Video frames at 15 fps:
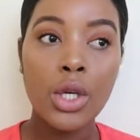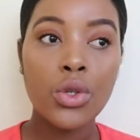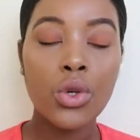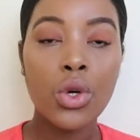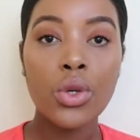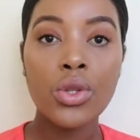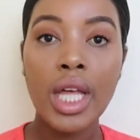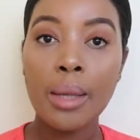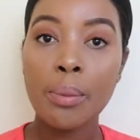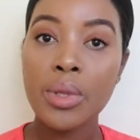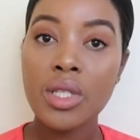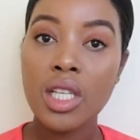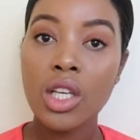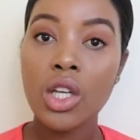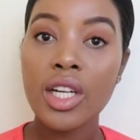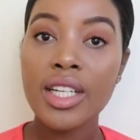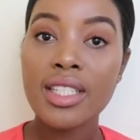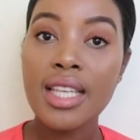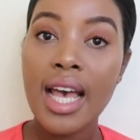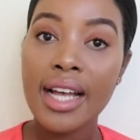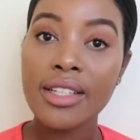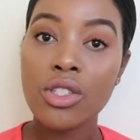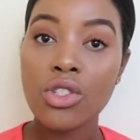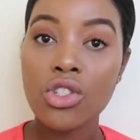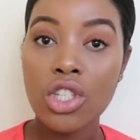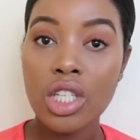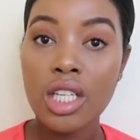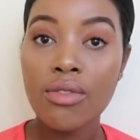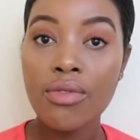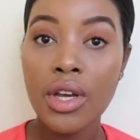you know, that particular TAT
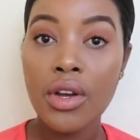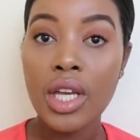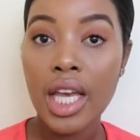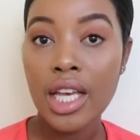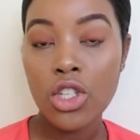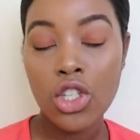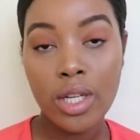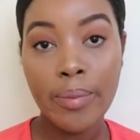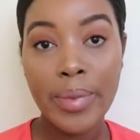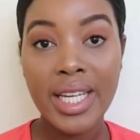gene variation,